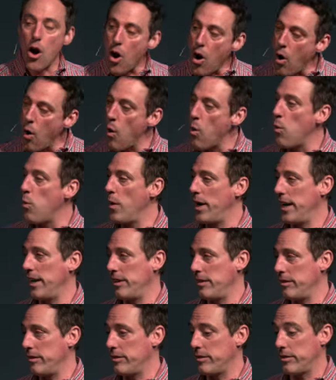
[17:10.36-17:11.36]

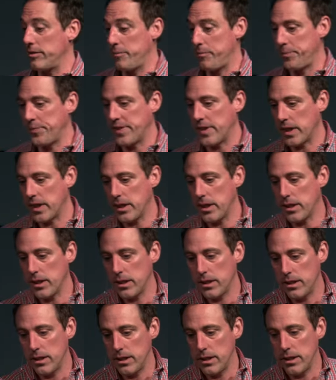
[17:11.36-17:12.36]
Always.
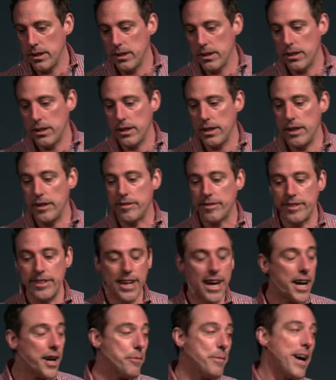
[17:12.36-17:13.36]
It's
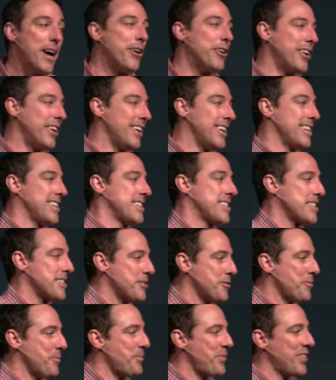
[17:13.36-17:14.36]
not about us.
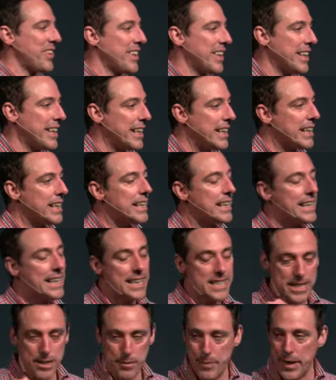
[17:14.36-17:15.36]

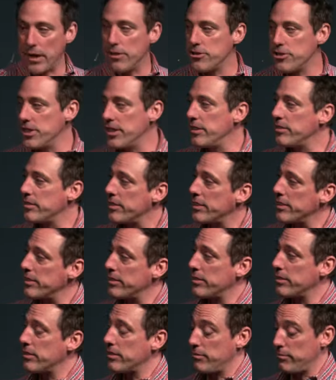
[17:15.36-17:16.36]
It's about
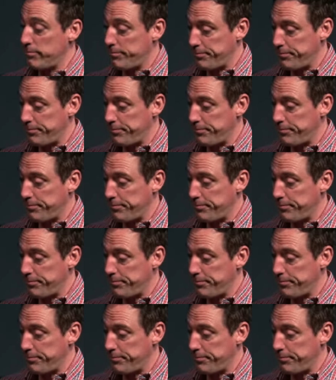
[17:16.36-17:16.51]
Jesus.